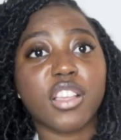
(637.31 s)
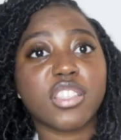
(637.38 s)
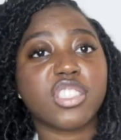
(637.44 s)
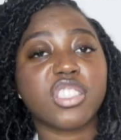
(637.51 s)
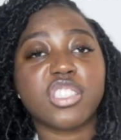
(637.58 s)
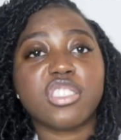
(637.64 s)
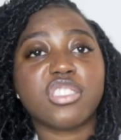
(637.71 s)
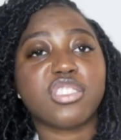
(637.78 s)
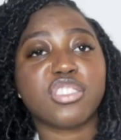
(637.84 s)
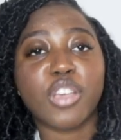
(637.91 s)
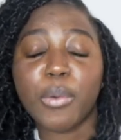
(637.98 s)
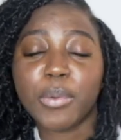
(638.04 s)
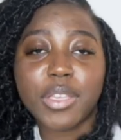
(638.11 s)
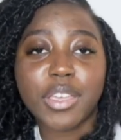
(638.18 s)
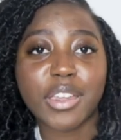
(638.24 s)
She's just
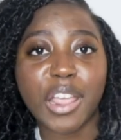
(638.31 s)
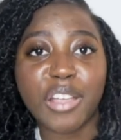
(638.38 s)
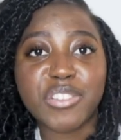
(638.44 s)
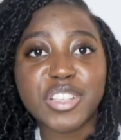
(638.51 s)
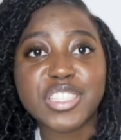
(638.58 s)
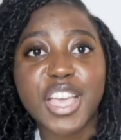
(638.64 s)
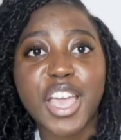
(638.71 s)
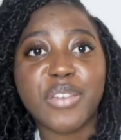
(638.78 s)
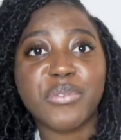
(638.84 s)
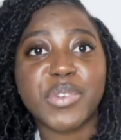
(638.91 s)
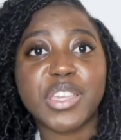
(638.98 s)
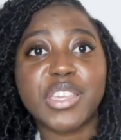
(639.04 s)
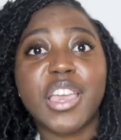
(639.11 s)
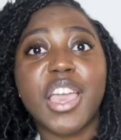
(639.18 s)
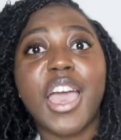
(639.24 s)
so good. Every
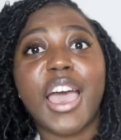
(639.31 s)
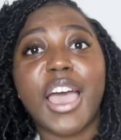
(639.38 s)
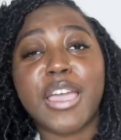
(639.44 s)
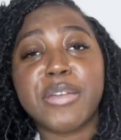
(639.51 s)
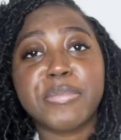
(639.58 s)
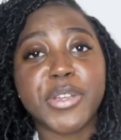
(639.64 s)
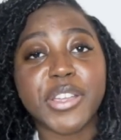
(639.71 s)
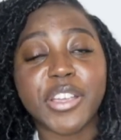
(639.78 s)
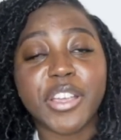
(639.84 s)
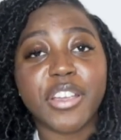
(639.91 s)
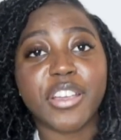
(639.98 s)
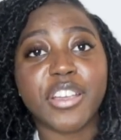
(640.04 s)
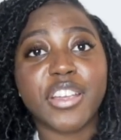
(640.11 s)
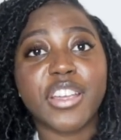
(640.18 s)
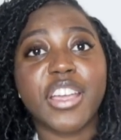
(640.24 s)
time I bring
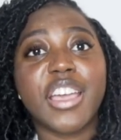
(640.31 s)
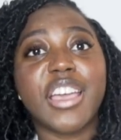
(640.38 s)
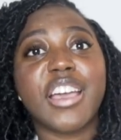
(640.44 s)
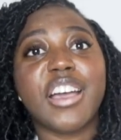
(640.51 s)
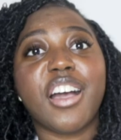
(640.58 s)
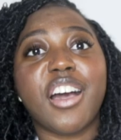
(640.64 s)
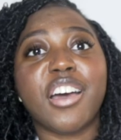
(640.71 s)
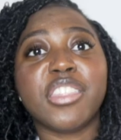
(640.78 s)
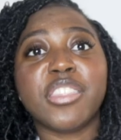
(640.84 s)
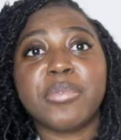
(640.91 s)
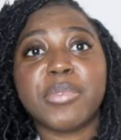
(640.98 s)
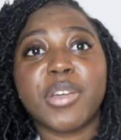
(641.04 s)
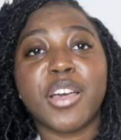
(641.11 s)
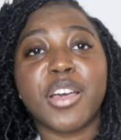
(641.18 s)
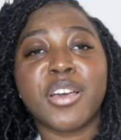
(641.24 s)
her on the,
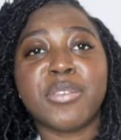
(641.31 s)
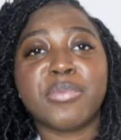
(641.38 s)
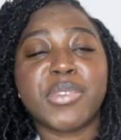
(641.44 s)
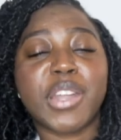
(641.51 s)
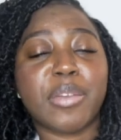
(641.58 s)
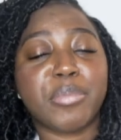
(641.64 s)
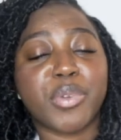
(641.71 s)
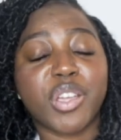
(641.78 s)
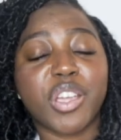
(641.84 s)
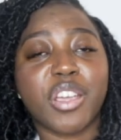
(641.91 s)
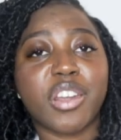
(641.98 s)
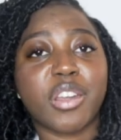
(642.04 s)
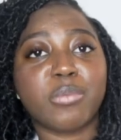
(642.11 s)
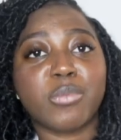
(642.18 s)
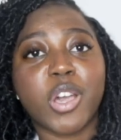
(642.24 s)
when I bring her
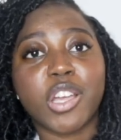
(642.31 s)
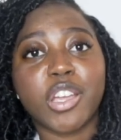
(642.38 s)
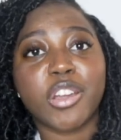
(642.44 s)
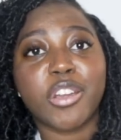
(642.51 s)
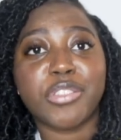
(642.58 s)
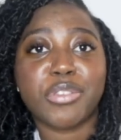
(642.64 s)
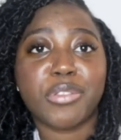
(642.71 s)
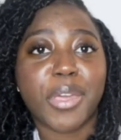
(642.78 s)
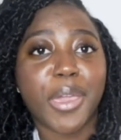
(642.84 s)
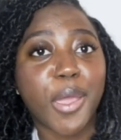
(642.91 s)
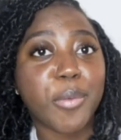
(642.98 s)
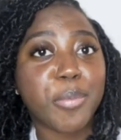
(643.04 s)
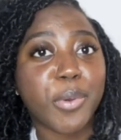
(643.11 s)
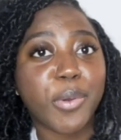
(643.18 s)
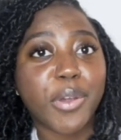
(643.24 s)
and I'm walking her through the
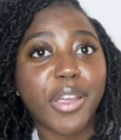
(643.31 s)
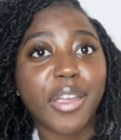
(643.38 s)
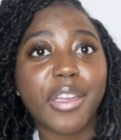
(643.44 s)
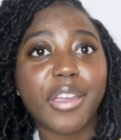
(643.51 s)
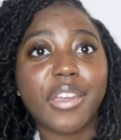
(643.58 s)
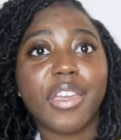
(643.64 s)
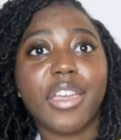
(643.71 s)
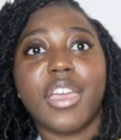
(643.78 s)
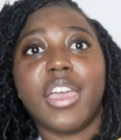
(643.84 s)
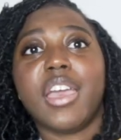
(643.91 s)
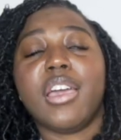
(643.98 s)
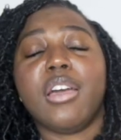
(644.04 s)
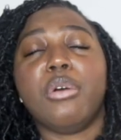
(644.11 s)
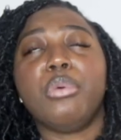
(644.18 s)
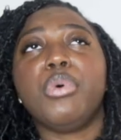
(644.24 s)
airport,
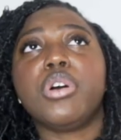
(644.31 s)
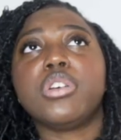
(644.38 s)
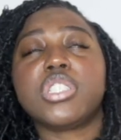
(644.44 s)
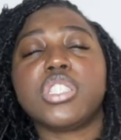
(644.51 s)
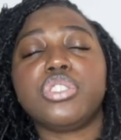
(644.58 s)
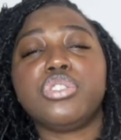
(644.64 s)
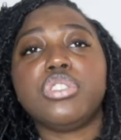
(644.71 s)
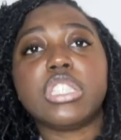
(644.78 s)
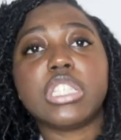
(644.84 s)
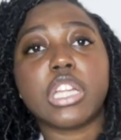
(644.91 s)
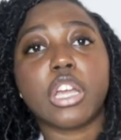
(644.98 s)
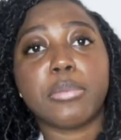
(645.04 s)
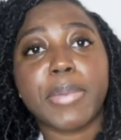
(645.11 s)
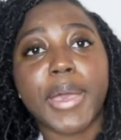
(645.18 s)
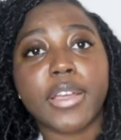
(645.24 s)
well, she's usually in
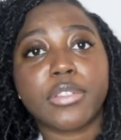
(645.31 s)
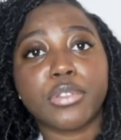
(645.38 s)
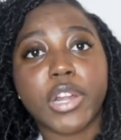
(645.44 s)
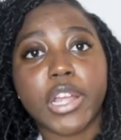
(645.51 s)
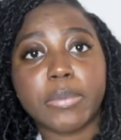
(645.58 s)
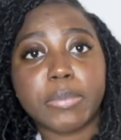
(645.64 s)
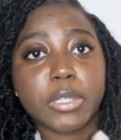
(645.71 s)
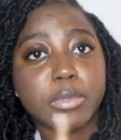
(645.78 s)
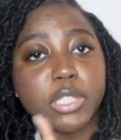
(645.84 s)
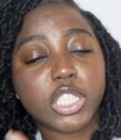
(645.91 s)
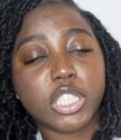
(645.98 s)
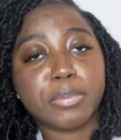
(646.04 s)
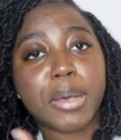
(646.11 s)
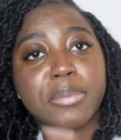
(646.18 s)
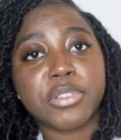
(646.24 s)
her bag through the airport, but
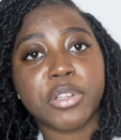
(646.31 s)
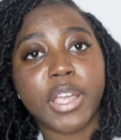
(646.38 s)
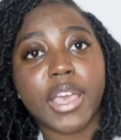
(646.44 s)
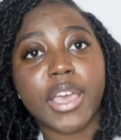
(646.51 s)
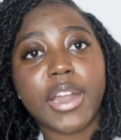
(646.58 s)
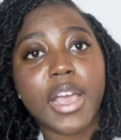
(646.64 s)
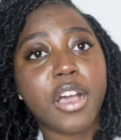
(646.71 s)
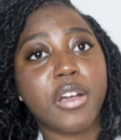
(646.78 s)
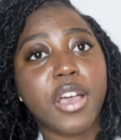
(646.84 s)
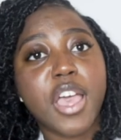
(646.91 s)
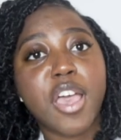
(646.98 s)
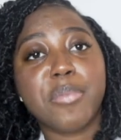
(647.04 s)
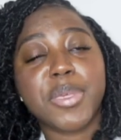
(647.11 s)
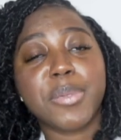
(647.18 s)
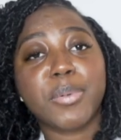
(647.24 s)
she pops her head out.
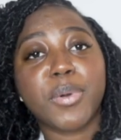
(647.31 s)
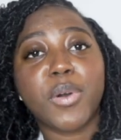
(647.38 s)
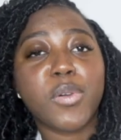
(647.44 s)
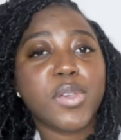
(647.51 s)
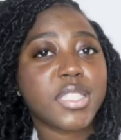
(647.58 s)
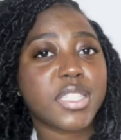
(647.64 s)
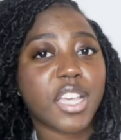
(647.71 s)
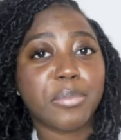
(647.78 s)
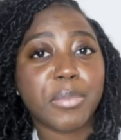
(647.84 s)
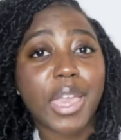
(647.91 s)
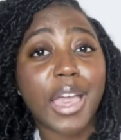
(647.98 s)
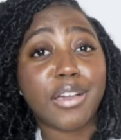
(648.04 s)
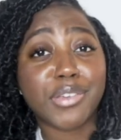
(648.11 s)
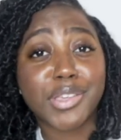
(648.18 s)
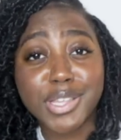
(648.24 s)
People always tell me
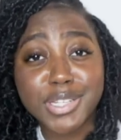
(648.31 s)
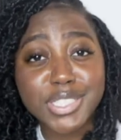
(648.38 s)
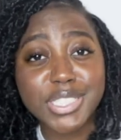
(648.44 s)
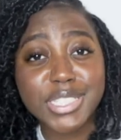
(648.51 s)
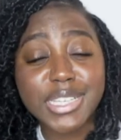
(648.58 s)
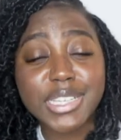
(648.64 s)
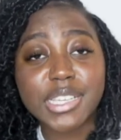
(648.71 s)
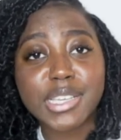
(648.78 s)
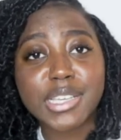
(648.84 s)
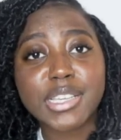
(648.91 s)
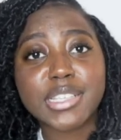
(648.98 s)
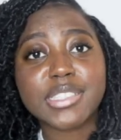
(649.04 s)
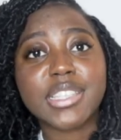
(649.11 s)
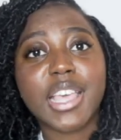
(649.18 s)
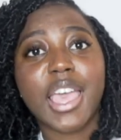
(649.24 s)
how good she
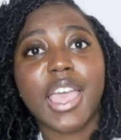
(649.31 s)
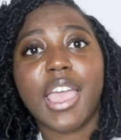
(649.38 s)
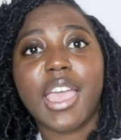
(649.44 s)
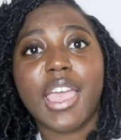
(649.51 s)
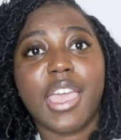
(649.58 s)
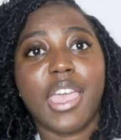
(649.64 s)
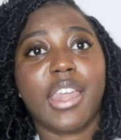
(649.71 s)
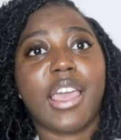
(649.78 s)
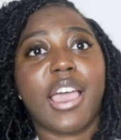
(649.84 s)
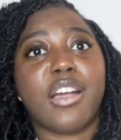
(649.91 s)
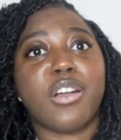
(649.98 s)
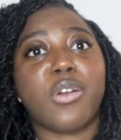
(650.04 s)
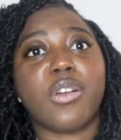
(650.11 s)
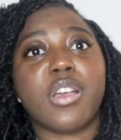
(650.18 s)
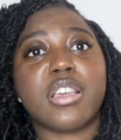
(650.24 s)
is and
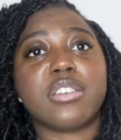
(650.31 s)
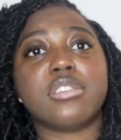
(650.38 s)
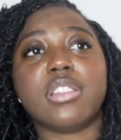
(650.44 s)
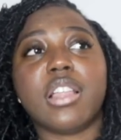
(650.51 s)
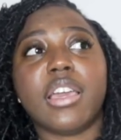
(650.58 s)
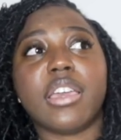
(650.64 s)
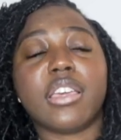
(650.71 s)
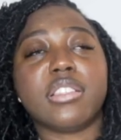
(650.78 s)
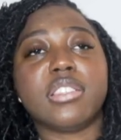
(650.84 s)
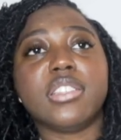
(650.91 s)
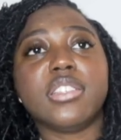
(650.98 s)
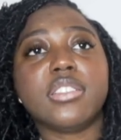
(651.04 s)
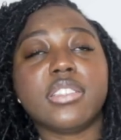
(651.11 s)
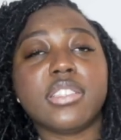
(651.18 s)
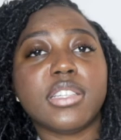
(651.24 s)
how, like,
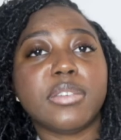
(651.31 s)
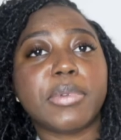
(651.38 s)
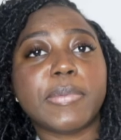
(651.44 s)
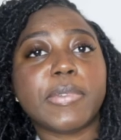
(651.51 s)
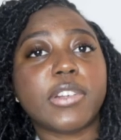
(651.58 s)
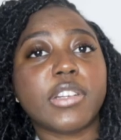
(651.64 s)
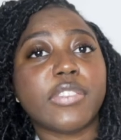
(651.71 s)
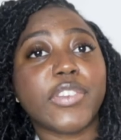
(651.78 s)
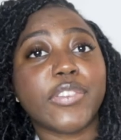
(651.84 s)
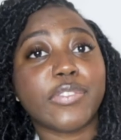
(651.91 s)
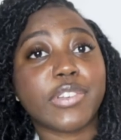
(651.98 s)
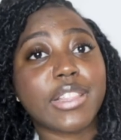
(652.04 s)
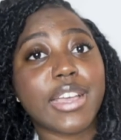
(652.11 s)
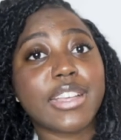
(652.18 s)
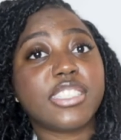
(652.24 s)
literally people don't even
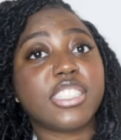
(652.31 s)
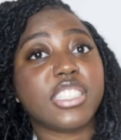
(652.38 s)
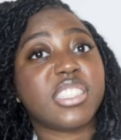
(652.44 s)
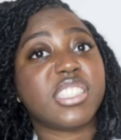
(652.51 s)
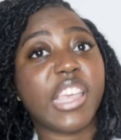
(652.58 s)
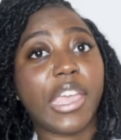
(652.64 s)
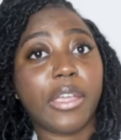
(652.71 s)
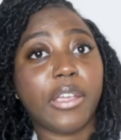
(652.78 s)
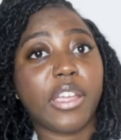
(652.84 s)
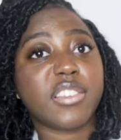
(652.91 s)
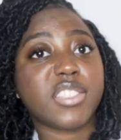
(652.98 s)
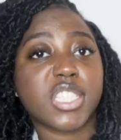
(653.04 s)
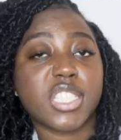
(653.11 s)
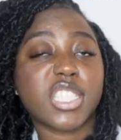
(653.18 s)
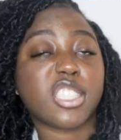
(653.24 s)
realize she's there
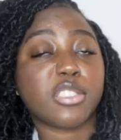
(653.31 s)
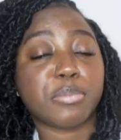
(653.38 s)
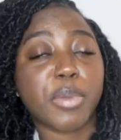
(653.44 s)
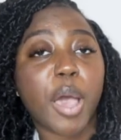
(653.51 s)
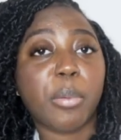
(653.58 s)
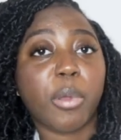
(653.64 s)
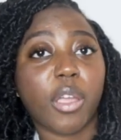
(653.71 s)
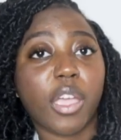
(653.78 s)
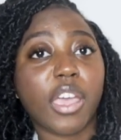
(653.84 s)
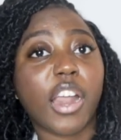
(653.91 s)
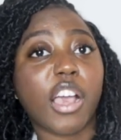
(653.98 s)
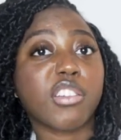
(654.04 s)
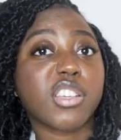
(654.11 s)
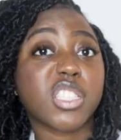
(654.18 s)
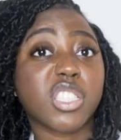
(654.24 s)
if she doesn't pop her head
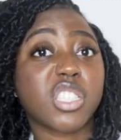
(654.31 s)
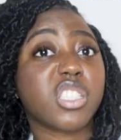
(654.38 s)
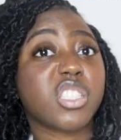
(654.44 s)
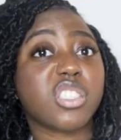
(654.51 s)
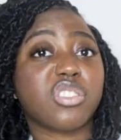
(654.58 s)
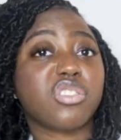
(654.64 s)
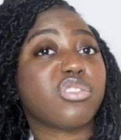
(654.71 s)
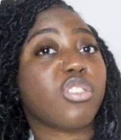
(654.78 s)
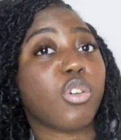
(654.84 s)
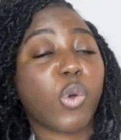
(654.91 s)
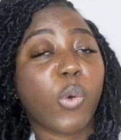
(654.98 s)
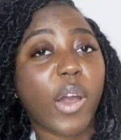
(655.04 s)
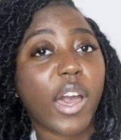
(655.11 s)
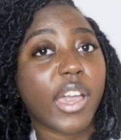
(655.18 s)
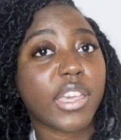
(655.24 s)
out, because she's just so
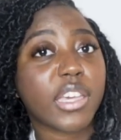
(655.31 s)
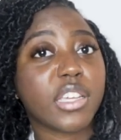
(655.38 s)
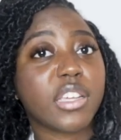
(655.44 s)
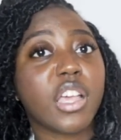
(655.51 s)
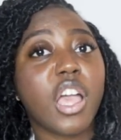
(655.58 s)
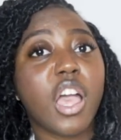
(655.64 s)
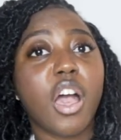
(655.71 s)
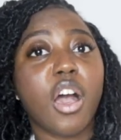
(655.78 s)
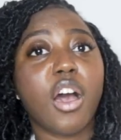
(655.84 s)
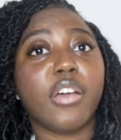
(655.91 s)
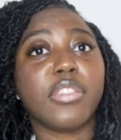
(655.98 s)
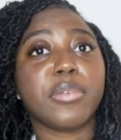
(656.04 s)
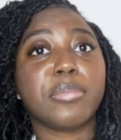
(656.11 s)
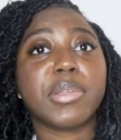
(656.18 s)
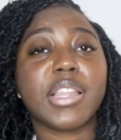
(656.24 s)
quiet
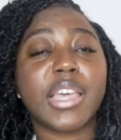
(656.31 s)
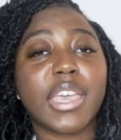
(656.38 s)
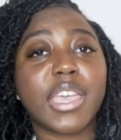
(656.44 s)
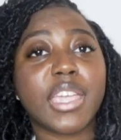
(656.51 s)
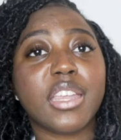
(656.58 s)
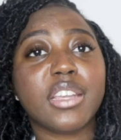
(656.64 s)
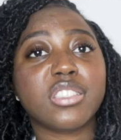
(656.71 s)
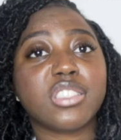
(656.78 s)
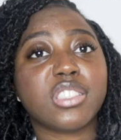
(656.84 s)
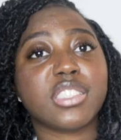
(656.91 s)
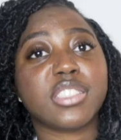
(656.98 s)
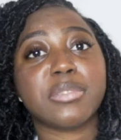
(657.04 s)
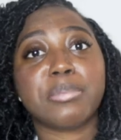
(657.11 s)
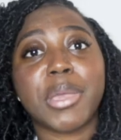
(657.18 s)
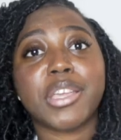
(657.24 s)
on the plane. She
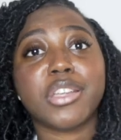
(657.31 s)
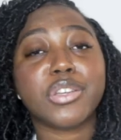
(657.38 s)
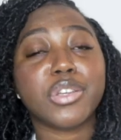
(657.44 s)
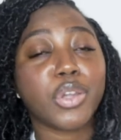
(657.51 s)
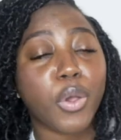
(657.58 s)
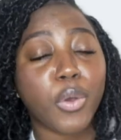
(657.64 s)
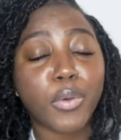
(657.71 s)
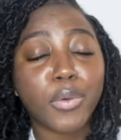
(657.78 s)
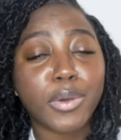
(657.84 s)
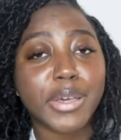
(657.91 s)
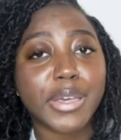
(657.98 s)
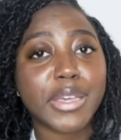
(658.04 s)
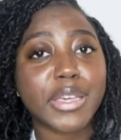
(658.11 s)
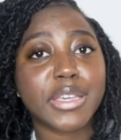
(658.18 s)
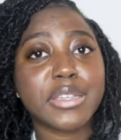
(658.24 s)
doesn't make
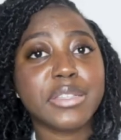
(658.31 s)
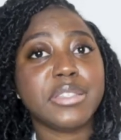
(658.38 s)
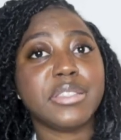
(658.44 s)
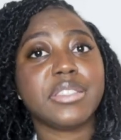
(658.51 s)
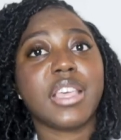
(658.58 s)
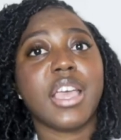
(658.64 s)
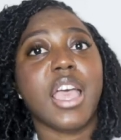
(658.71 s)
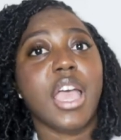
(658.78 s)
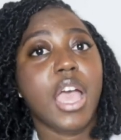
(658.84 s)
noise,